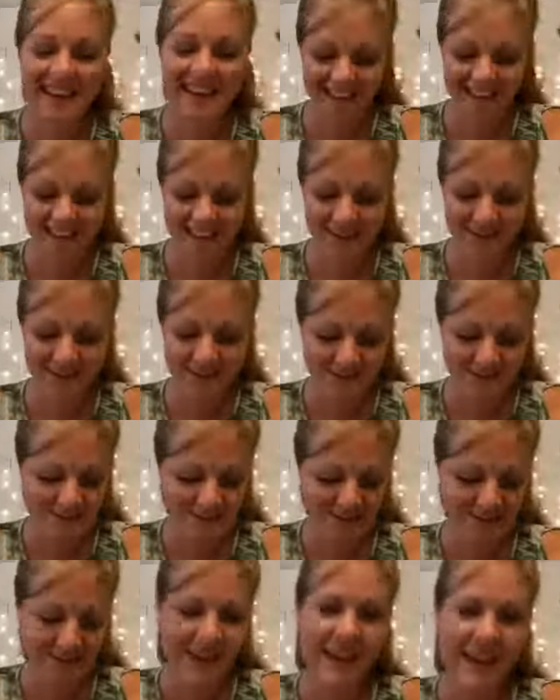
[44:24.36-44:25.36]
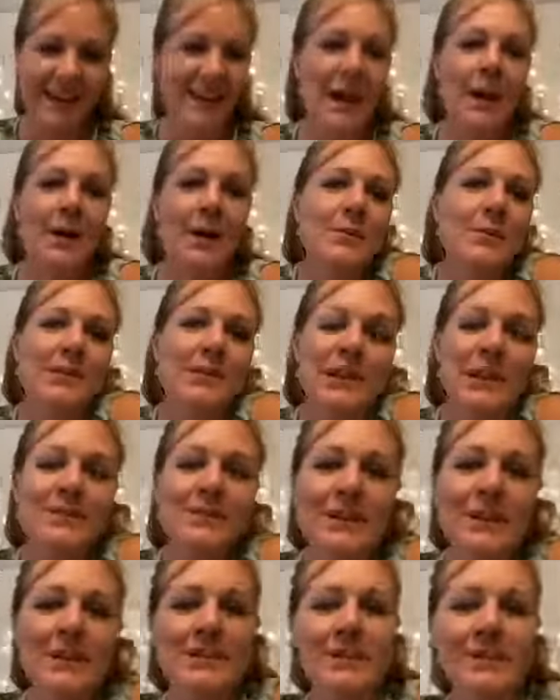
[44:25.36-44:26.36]
help. help you
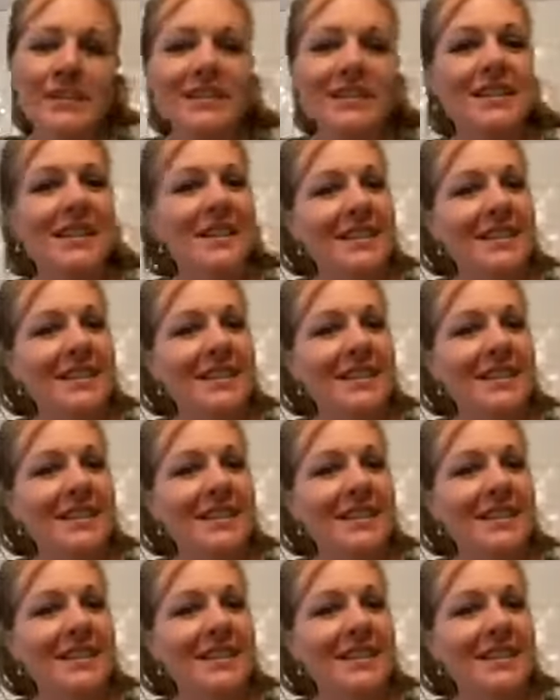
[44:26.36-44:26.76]
shapeshift. So